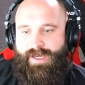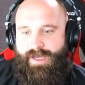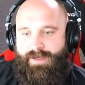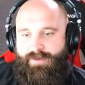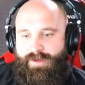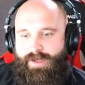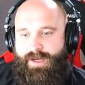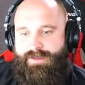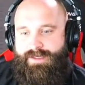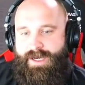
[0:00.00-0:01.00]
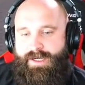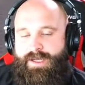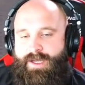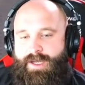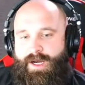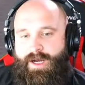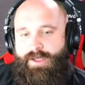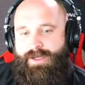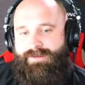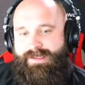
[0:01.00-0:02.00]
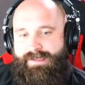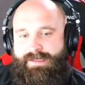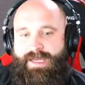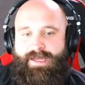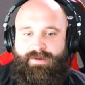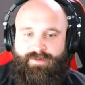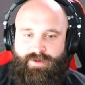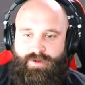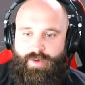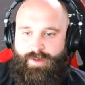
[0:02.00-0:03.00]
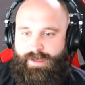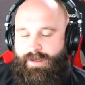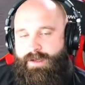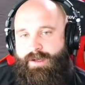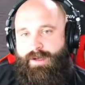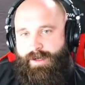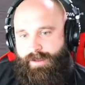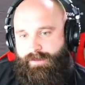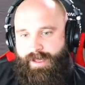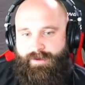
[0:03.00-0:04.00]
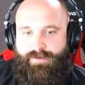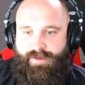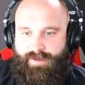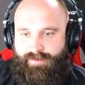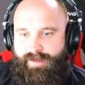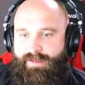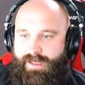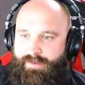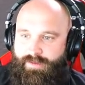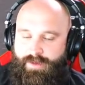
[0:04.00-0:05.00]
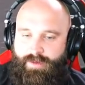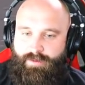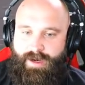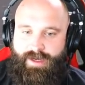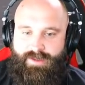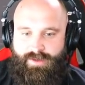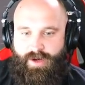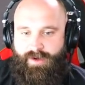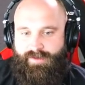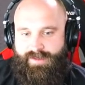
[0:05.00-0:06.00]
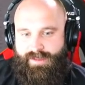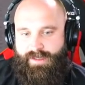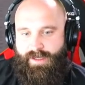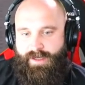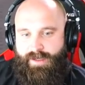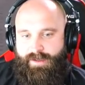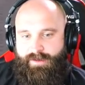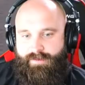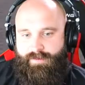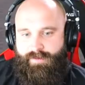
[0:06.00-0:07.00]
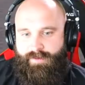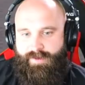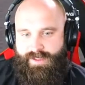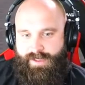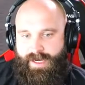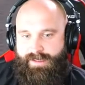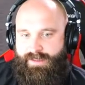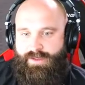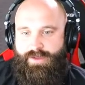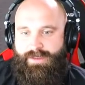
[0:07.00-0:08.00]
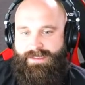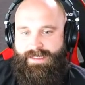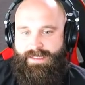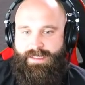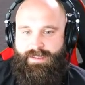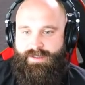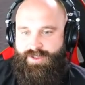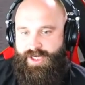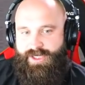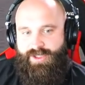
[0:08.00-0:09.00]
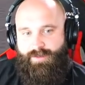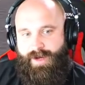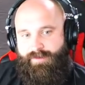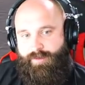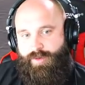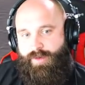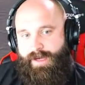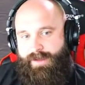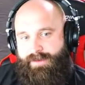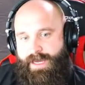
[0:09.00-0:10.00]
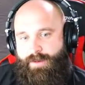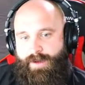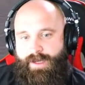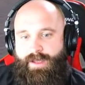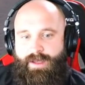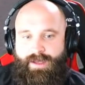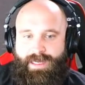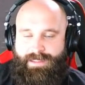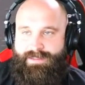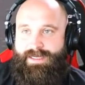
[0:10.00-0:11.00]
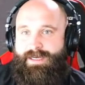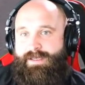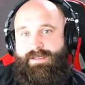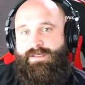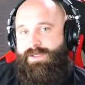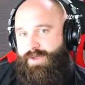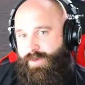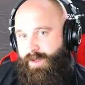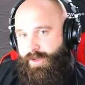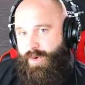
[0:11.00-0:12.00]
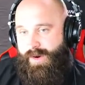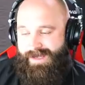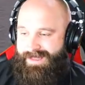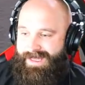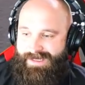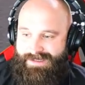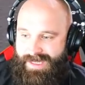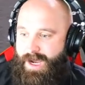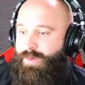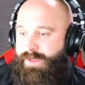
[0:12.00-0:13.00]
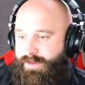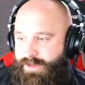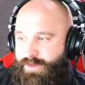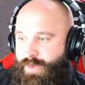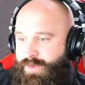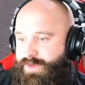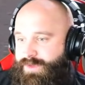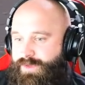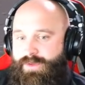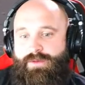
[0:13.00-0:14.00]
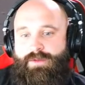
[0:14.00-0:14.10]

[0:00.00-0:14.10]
And if you're on the outside, uh, you have to indicate if you're going uh, left, and you have to indicate if you're going right. So obviously, uh, this guy didn't do anything. He changed his mind from going out that way, and he decided to continue on going. And that is not what he was supposed to do.